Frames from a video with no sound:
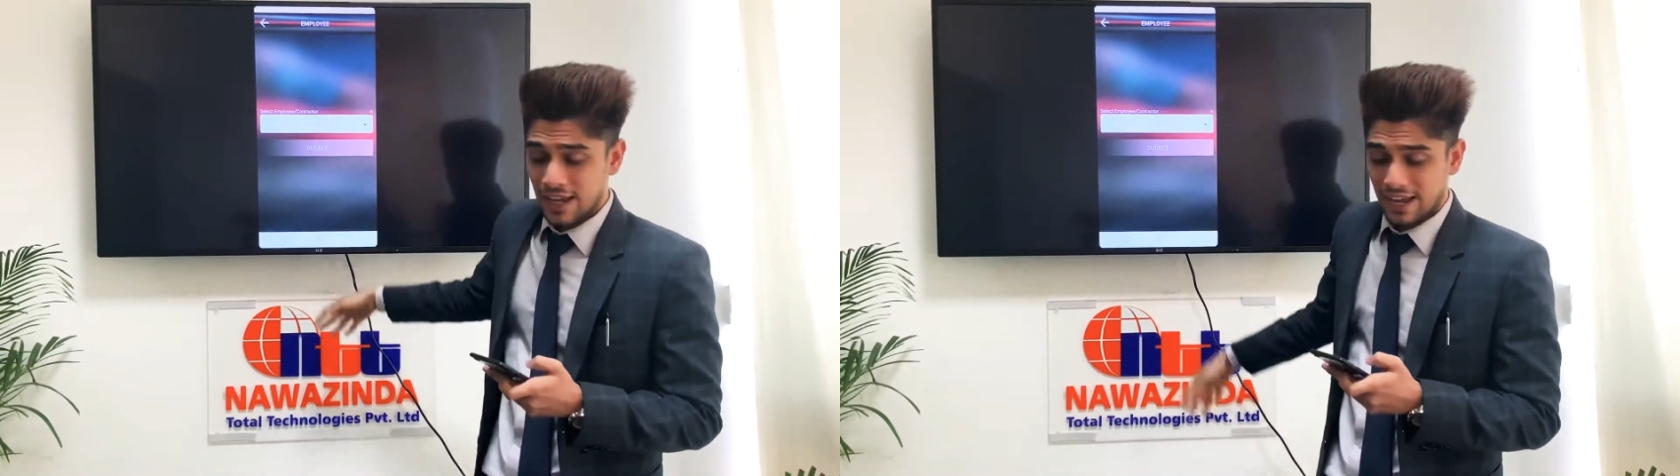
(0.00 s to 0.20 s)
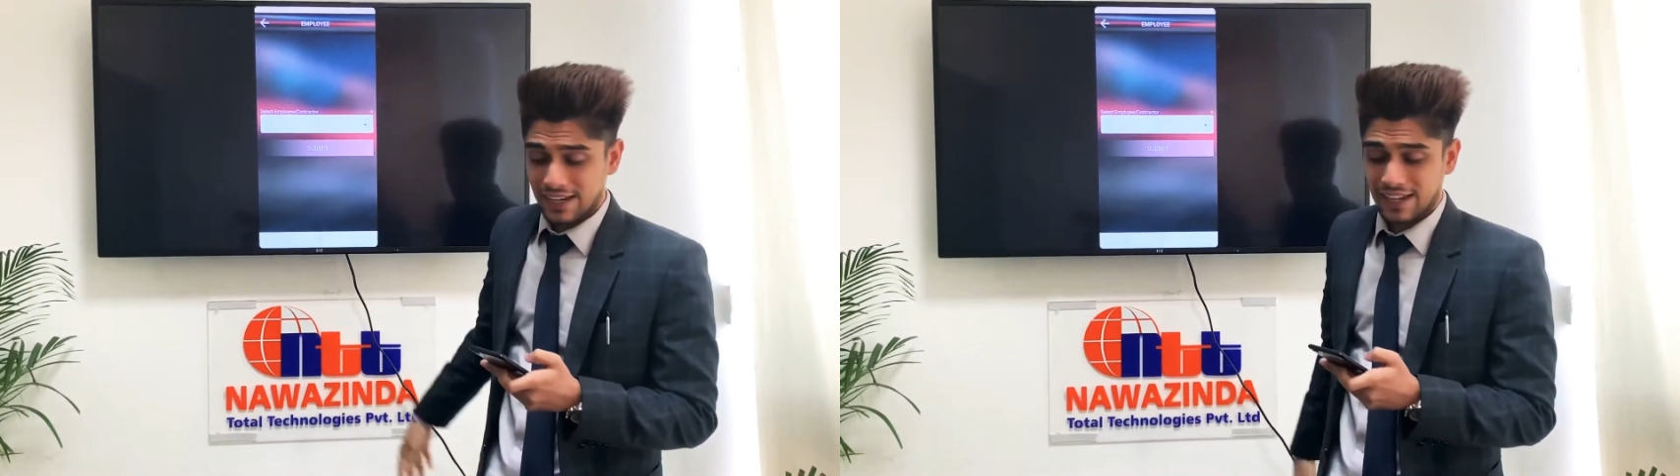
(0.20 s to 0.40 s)

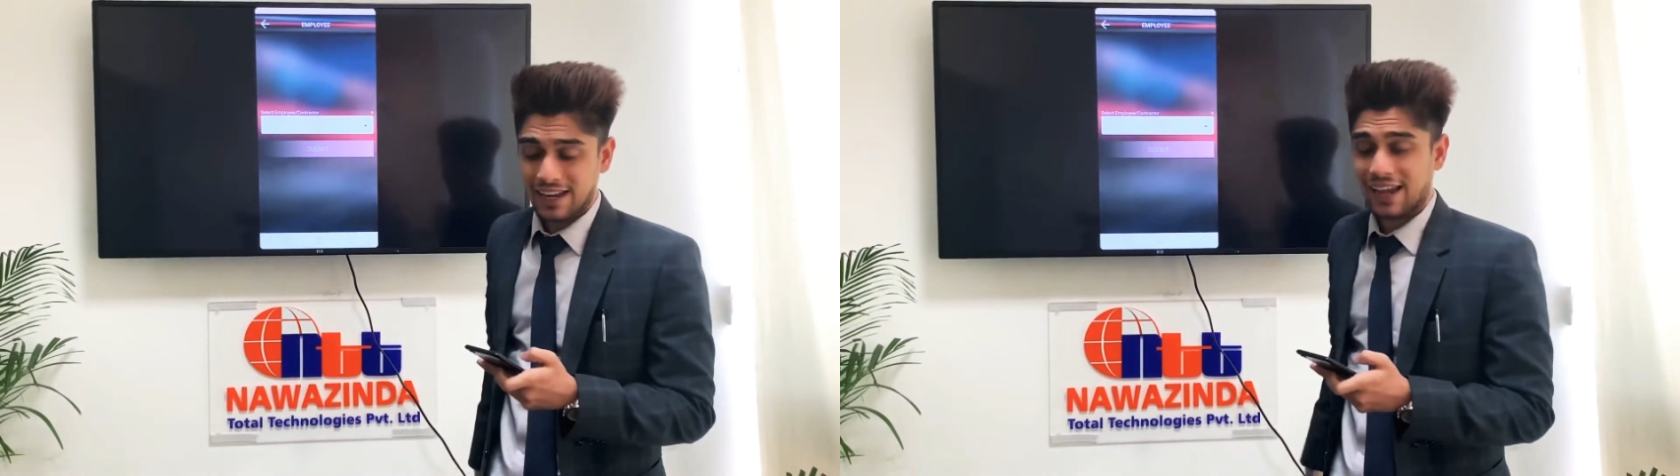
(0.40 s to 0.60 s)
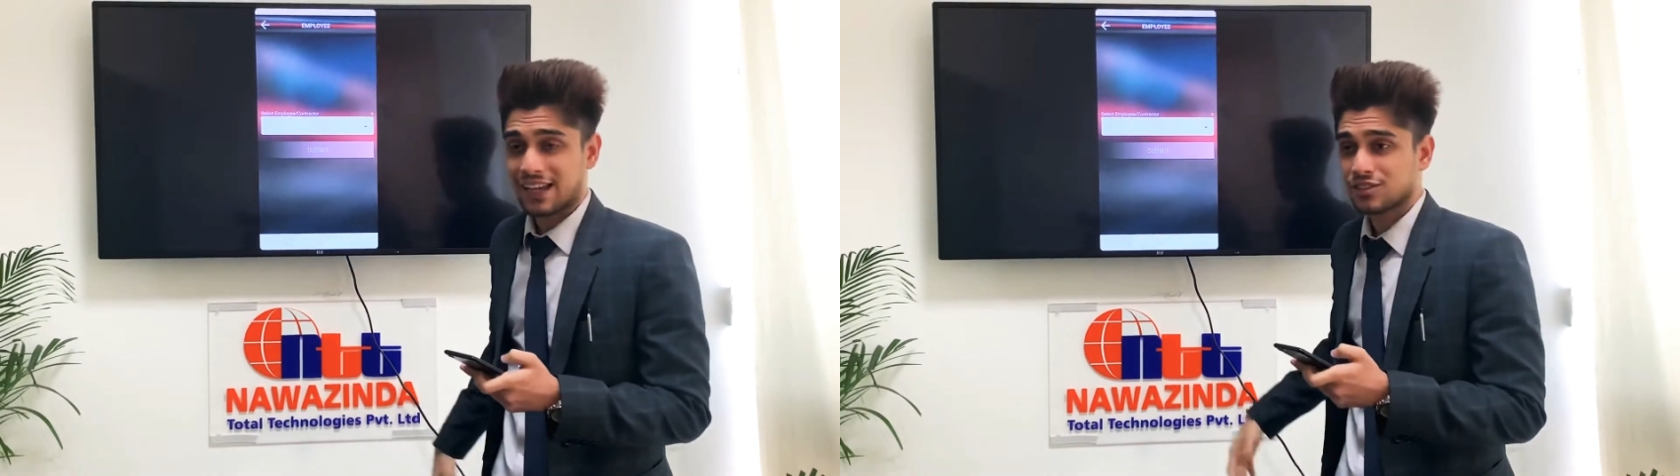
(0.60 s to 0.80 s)
and
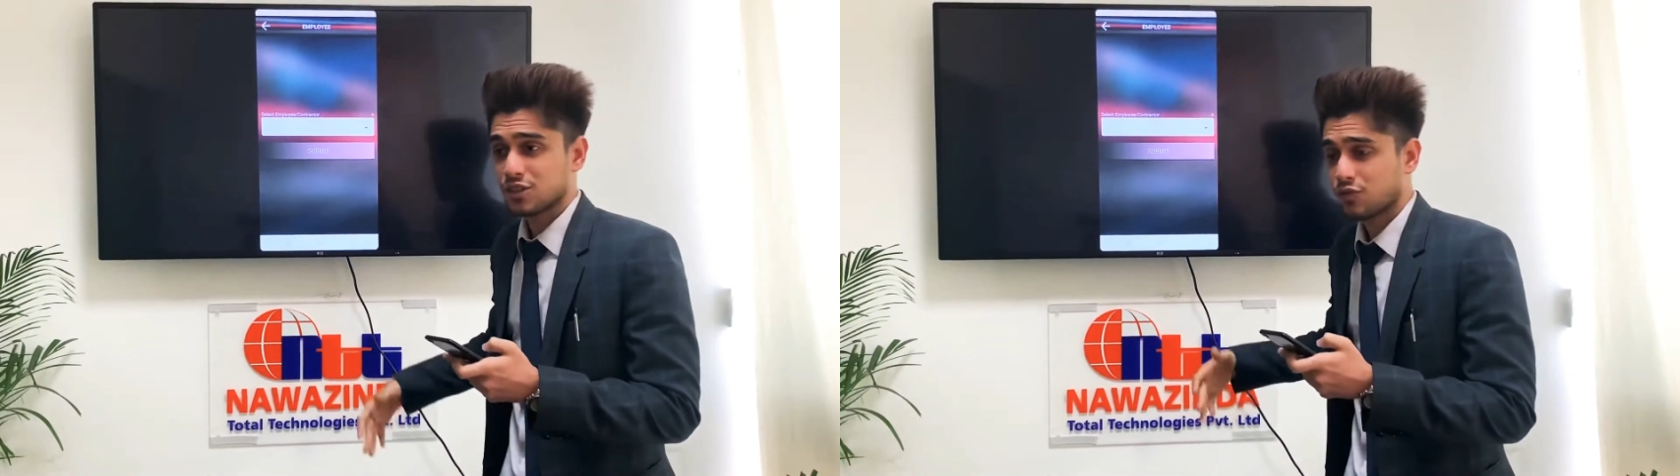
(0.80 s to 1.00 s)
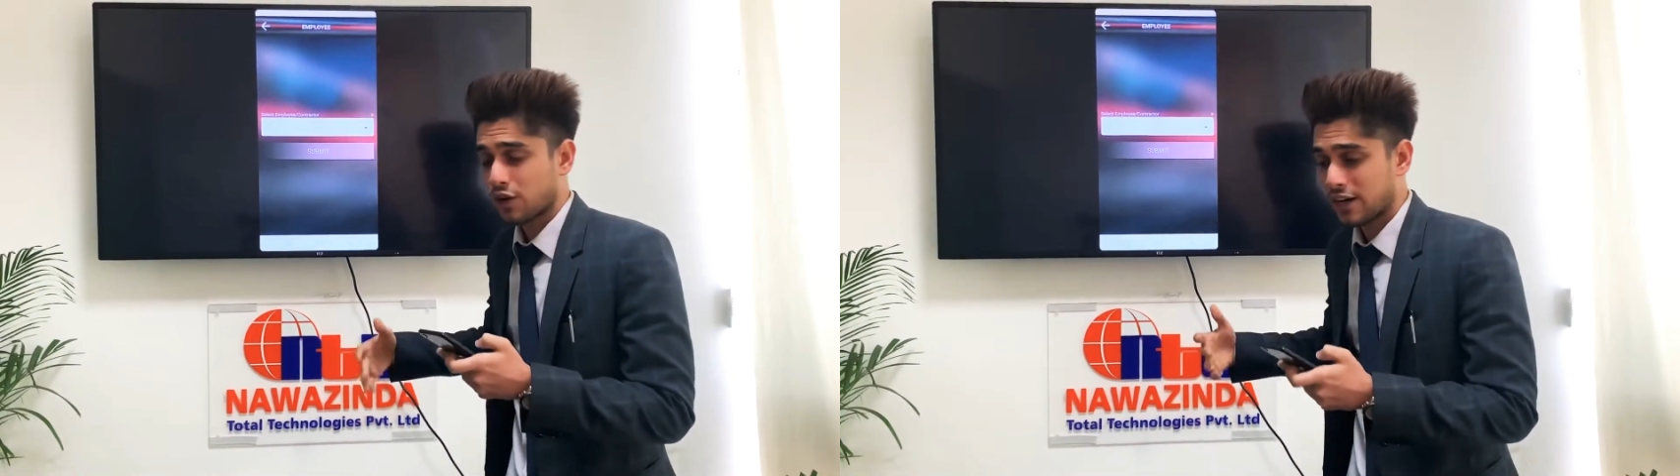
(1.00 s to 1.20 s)
can
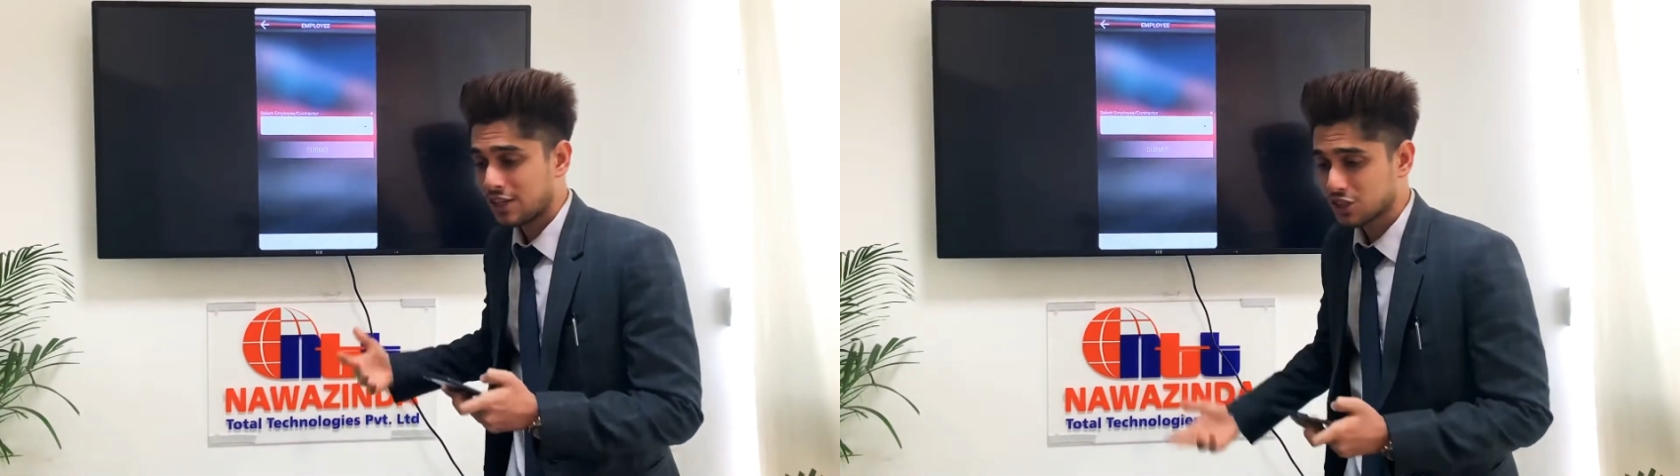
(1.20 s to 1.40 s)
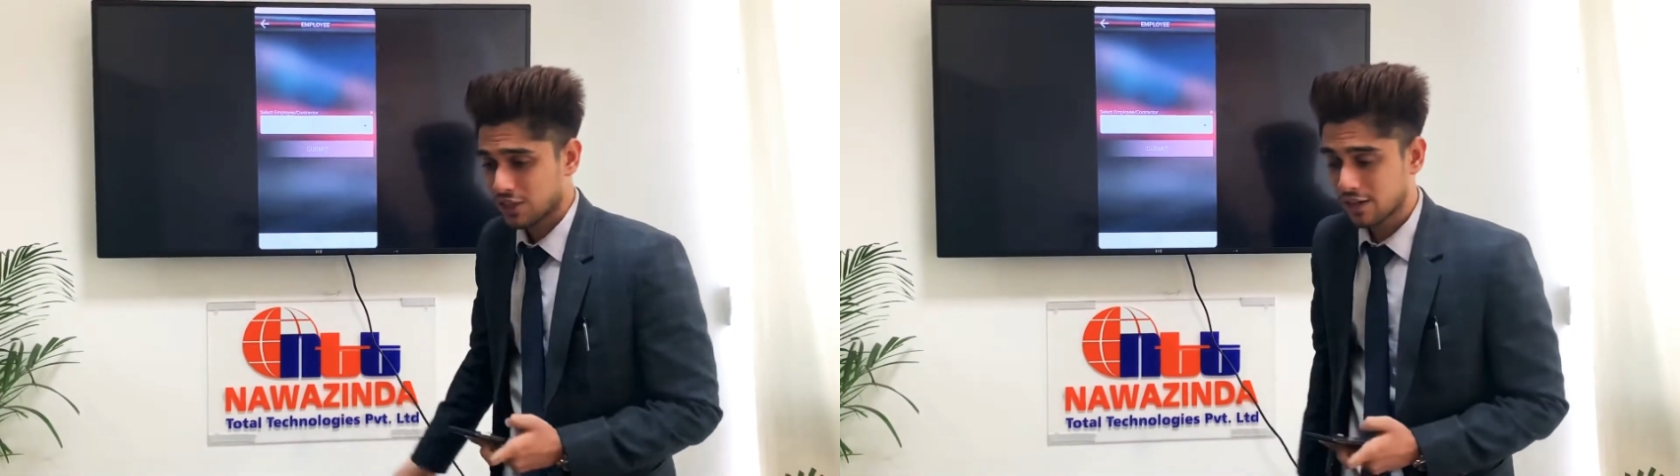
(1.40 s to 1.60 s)
access for an
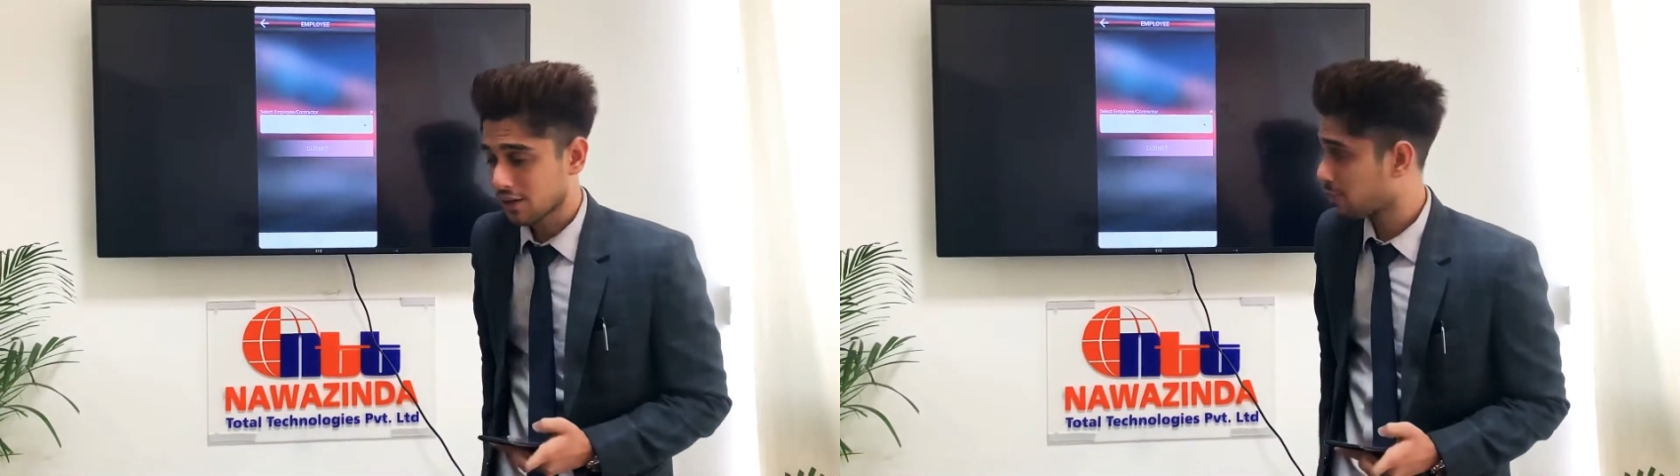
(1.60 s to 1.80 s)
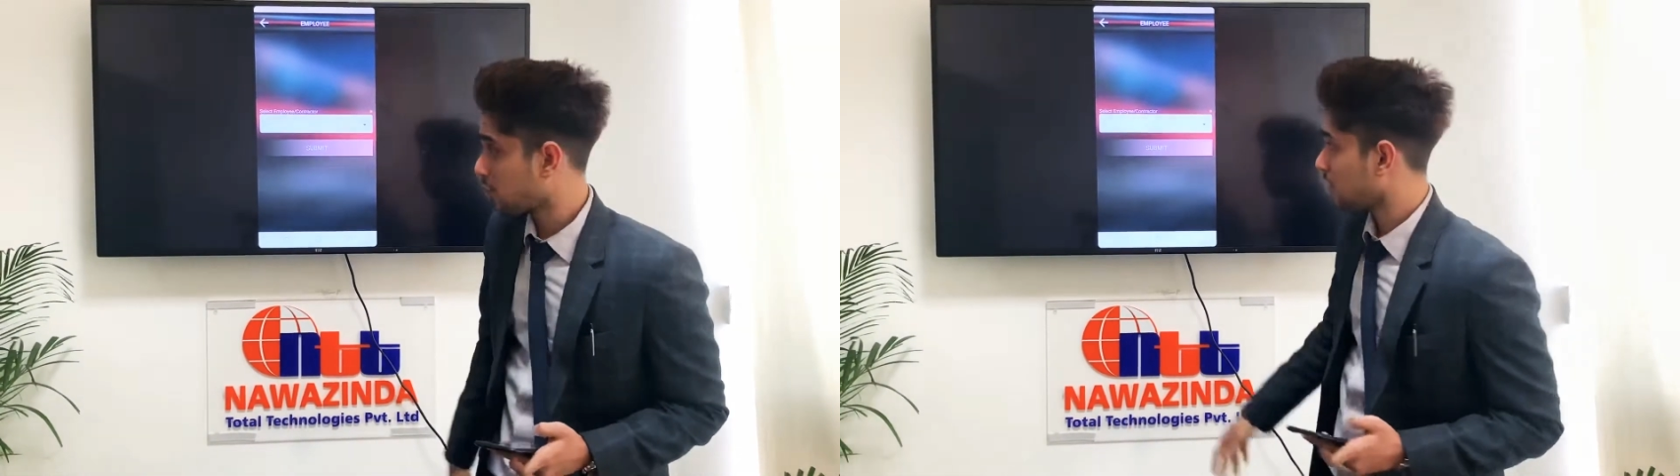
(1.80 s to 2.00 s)
instant
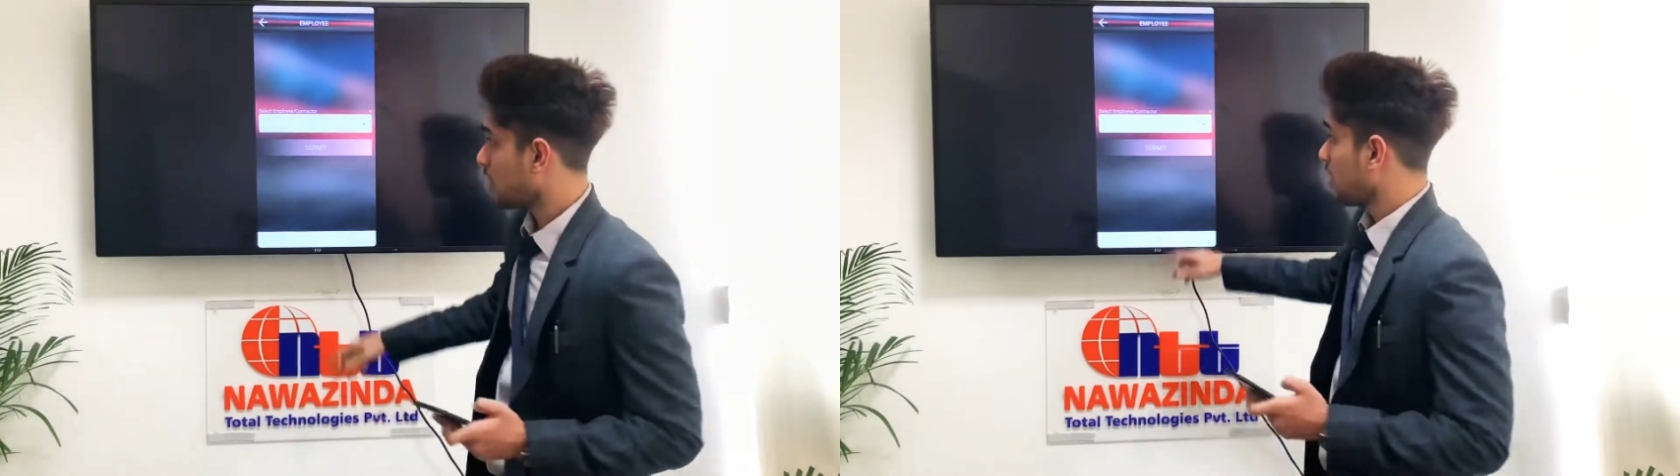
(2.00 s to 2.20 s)
report.